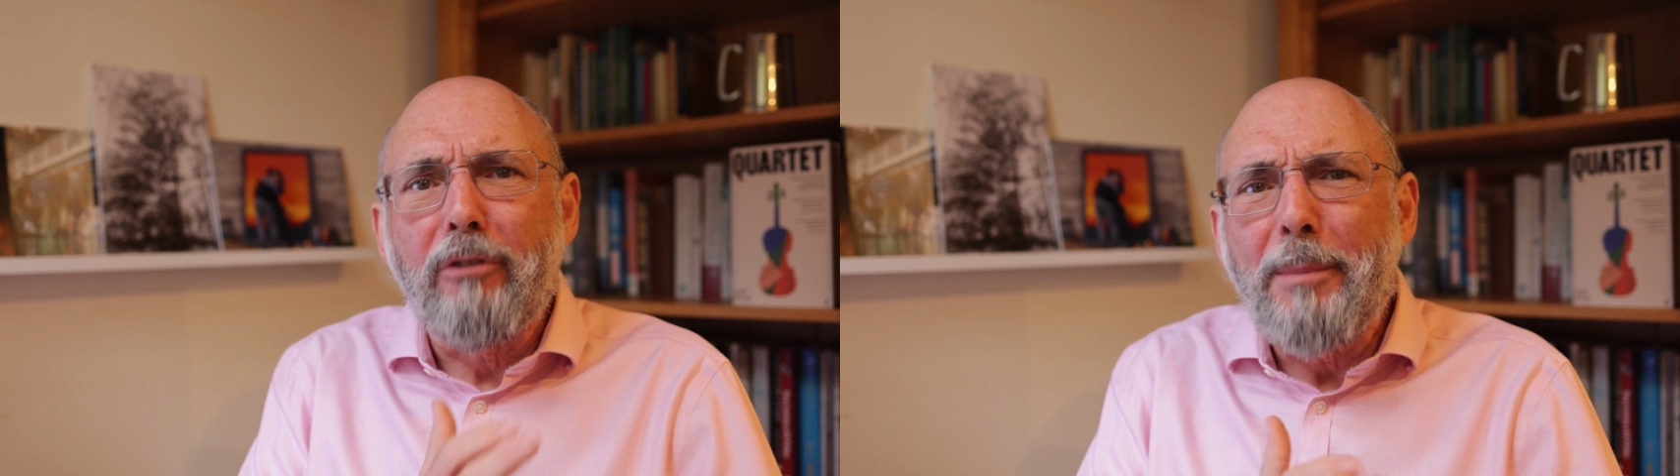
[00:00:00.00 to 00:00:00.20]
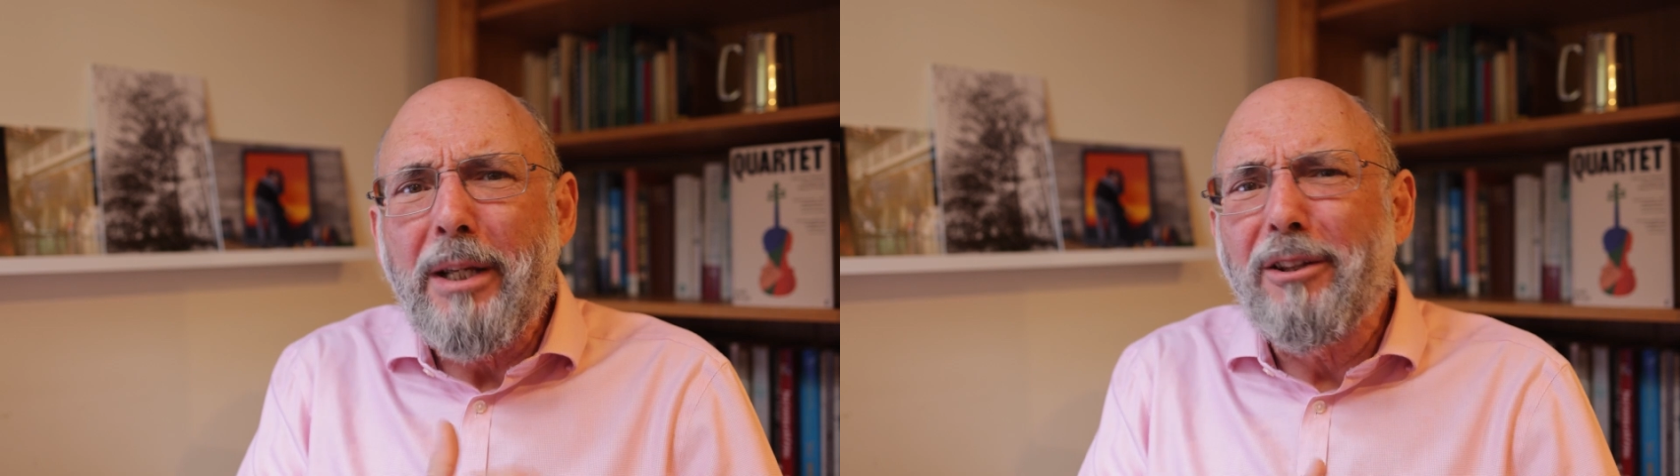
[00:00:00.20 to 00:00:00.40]

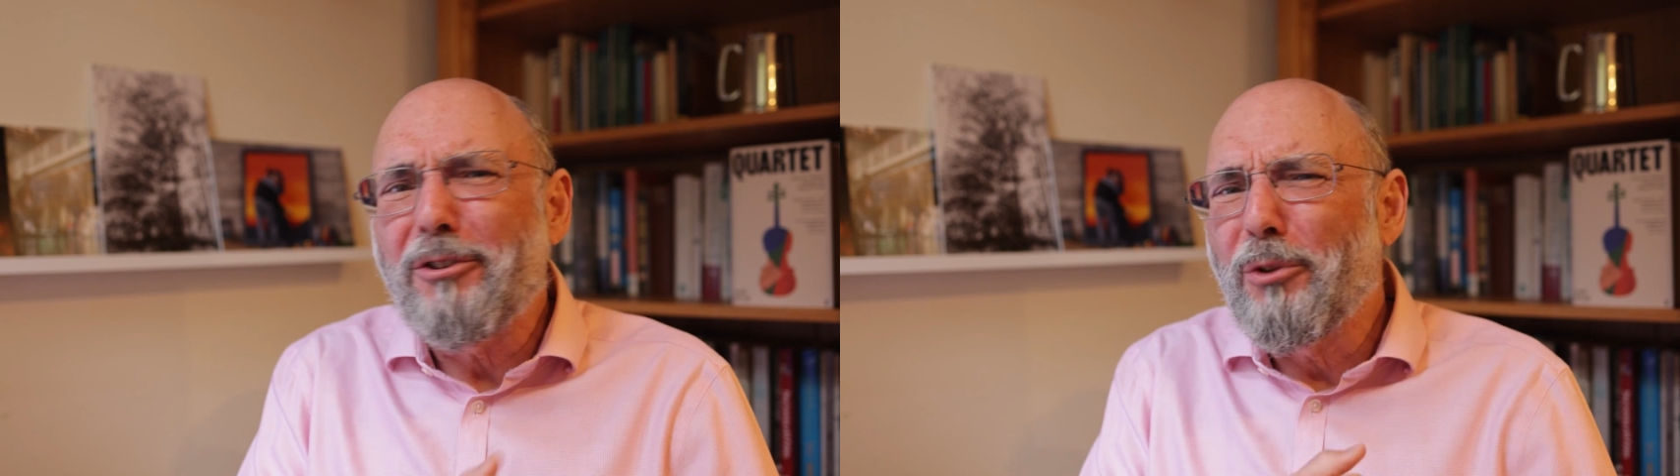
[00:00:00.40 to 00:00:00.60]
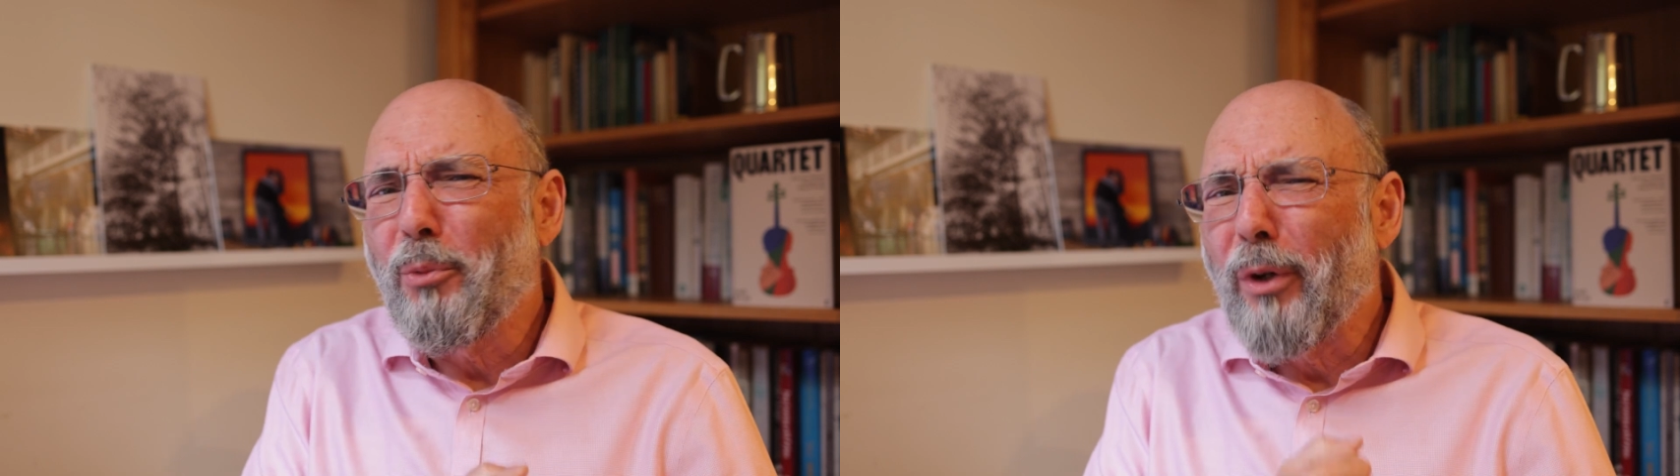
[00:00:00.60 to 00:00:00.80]
for me,
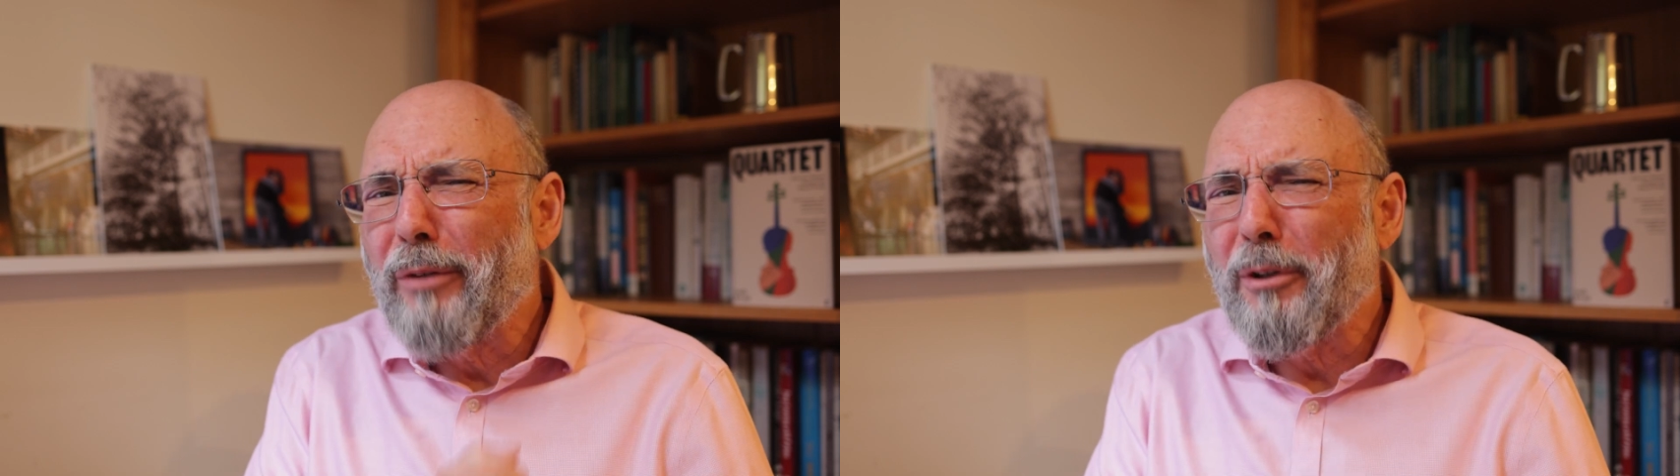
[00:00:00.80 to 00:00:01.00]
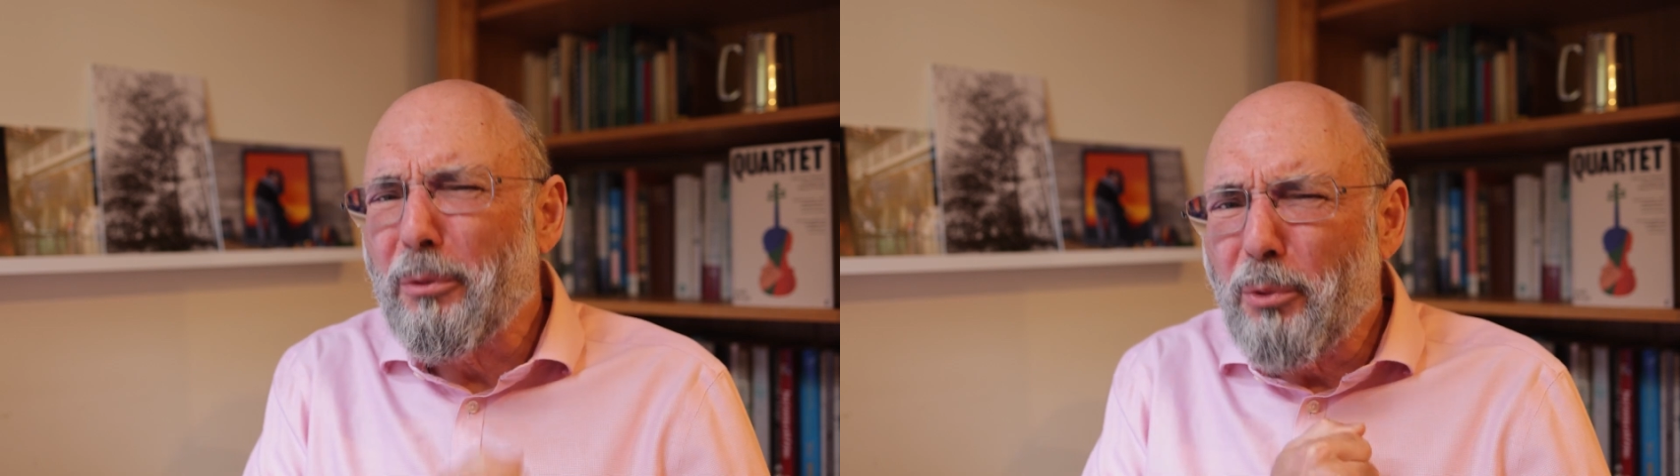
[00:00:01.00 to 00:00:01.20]
this is one
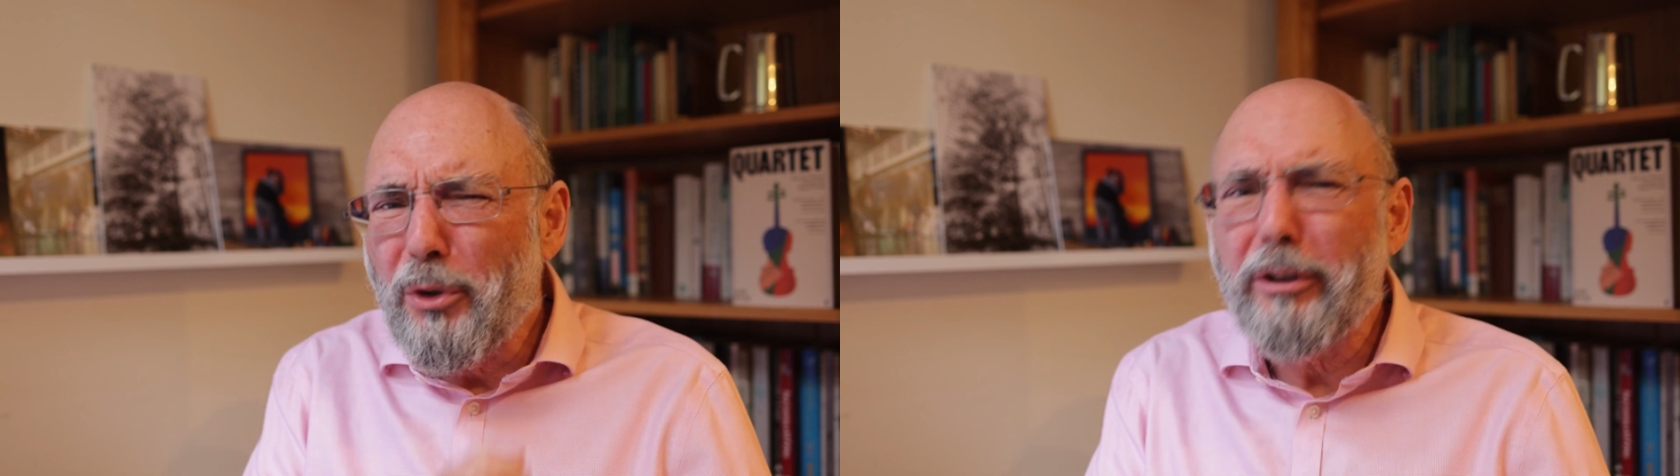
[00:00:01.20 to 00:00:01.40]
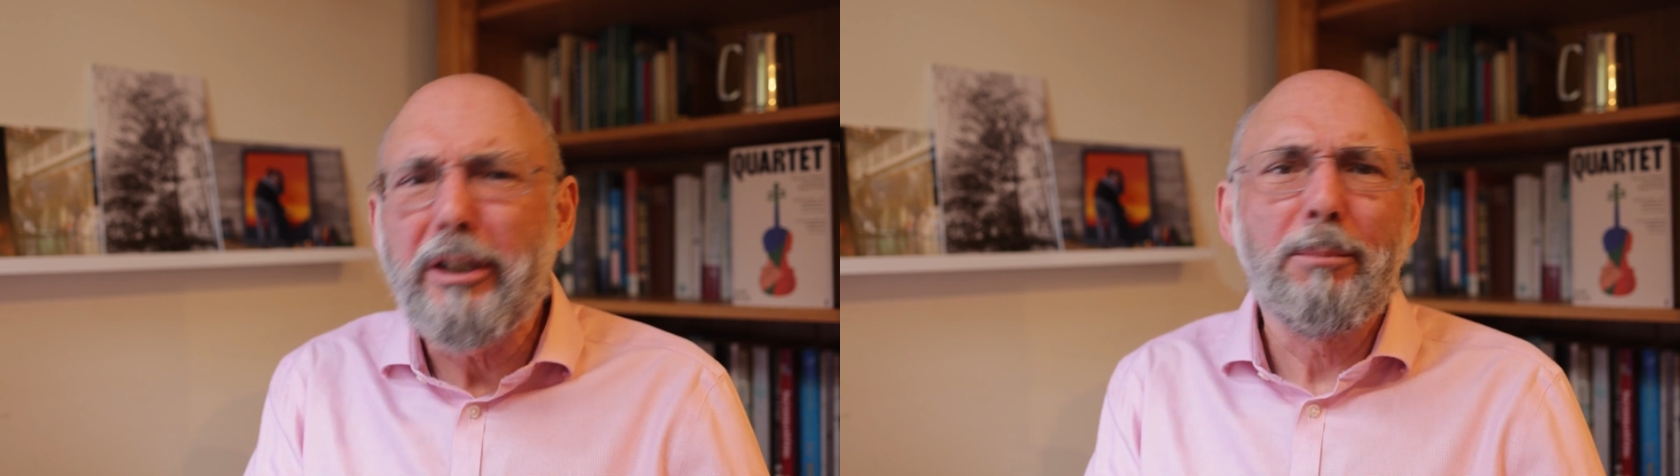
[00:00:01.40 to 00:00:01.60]
of the really